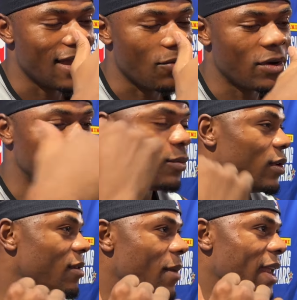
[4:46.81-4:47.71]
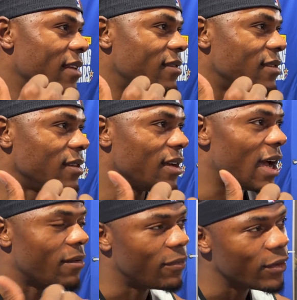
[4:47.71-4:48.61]
was with the Marlins in
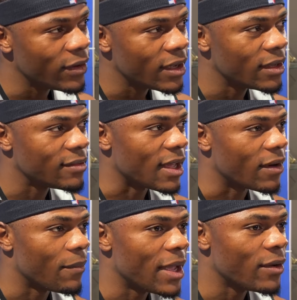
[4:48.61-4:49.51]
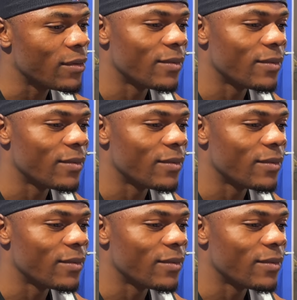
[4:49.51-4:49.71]
California, Sacramento,